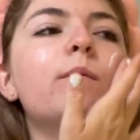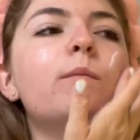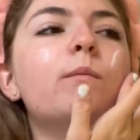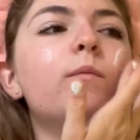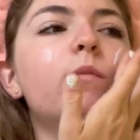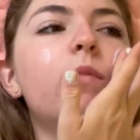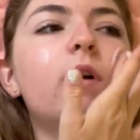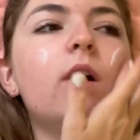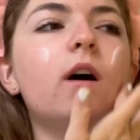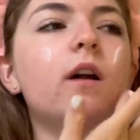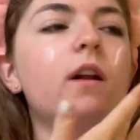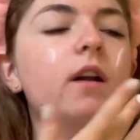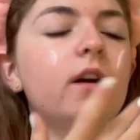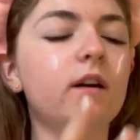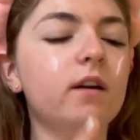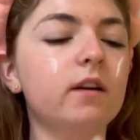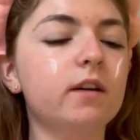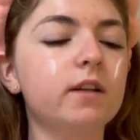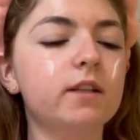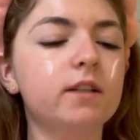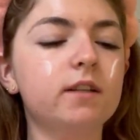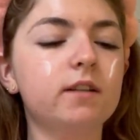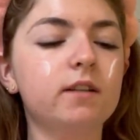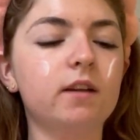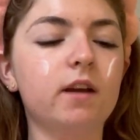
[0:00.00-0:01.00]

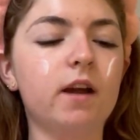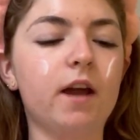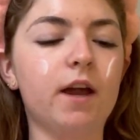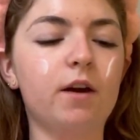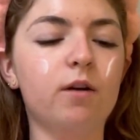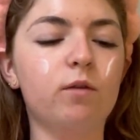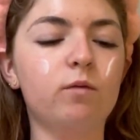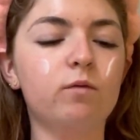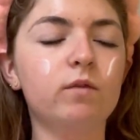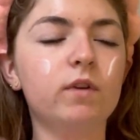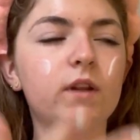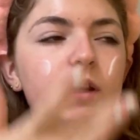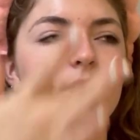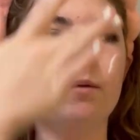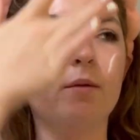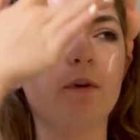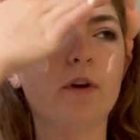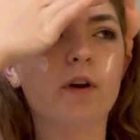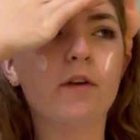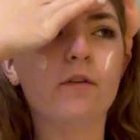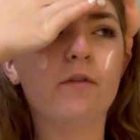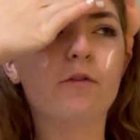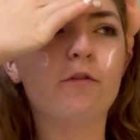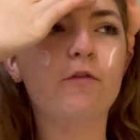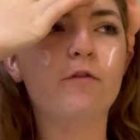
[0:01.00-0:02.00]
products. I don't really want
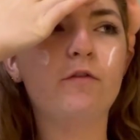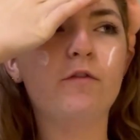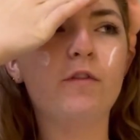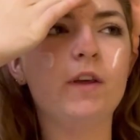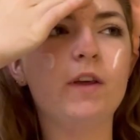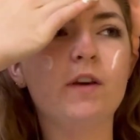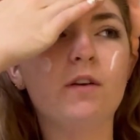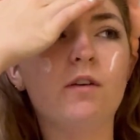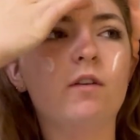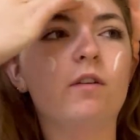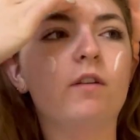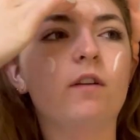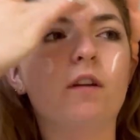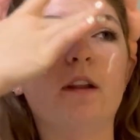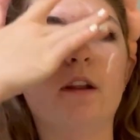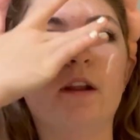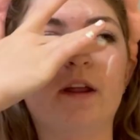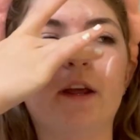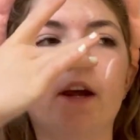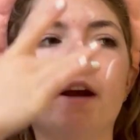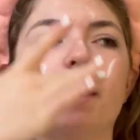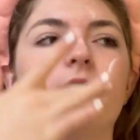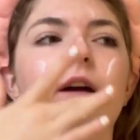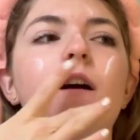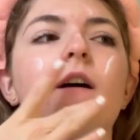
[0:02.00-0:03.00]
to feel
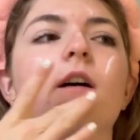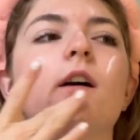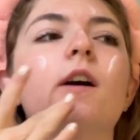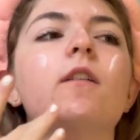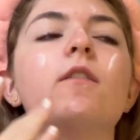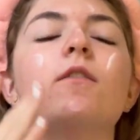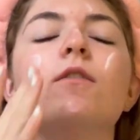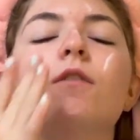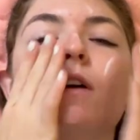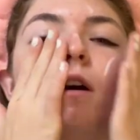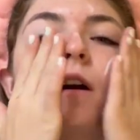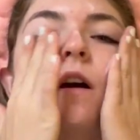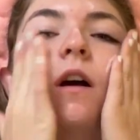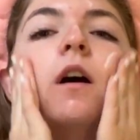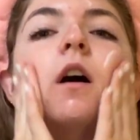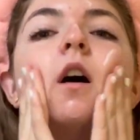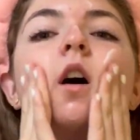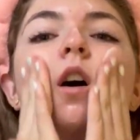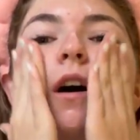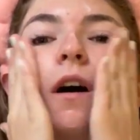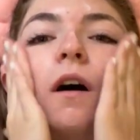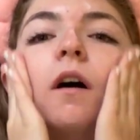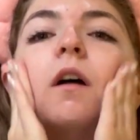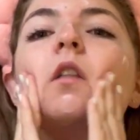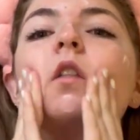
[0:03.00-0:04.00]
like I have
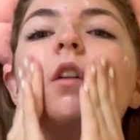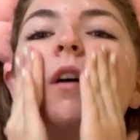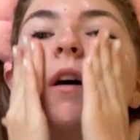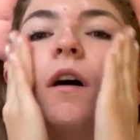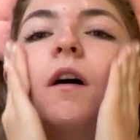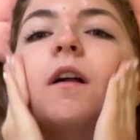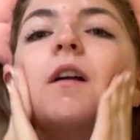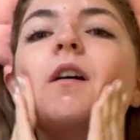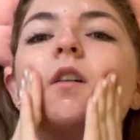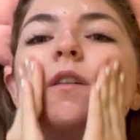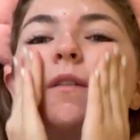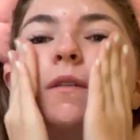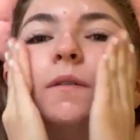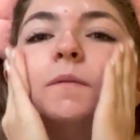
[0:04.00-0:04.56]
a lot.